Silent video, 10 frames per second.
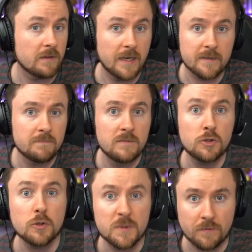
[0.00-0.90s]
like
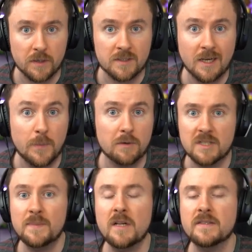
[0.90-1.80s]
troops, for example, or
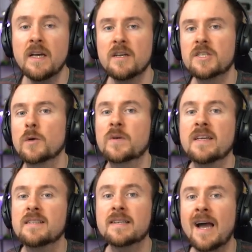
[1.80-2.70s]
spells,
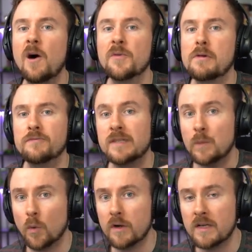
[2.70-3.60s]
showcasing how those really
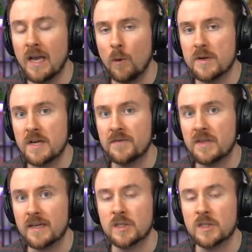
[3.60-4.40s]
work, which I feel like